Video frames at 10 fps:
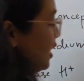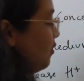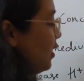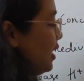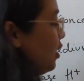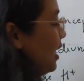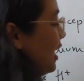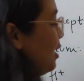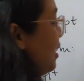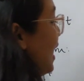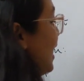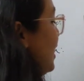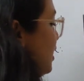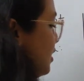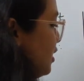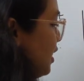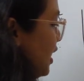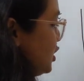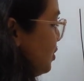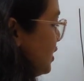If at all I am adding
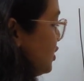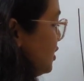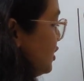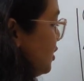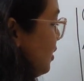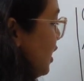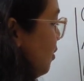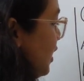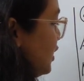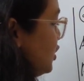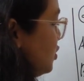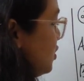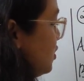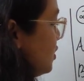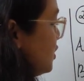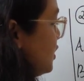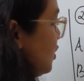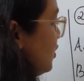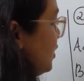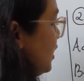H plus, so this will become
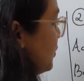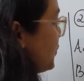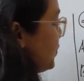H2CO3,